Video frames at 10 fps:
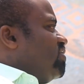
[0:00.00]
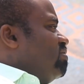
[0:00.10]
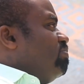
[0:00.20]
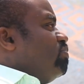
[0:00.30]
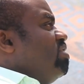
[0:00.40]
For
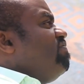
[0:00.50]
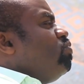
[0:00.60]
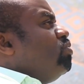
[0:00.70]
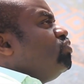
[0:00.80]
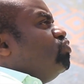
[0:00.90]
example,
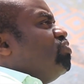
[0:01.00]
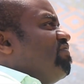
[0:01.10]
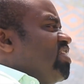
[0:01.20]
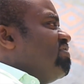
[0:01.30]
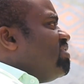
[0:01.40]
if you want to do
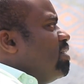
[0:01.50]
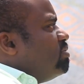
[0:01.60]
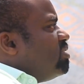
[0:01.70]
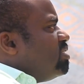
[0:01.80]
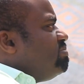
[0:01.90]
a 5-star
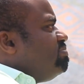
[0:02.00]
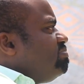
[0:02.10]
hotel,